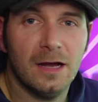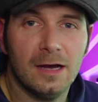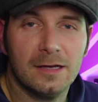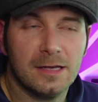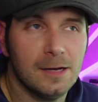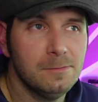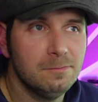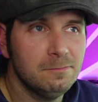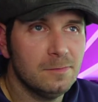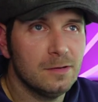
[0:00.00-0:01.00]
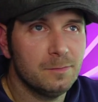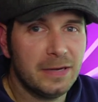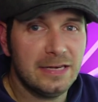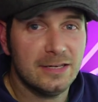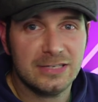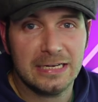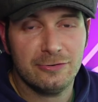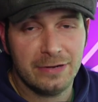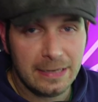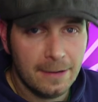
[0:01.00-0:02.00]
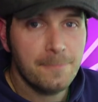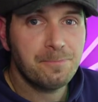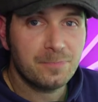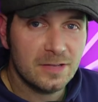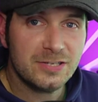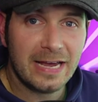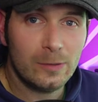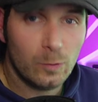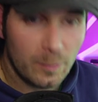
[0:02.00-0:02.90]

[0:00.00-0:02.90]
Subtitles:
come beginning of January, the channel will be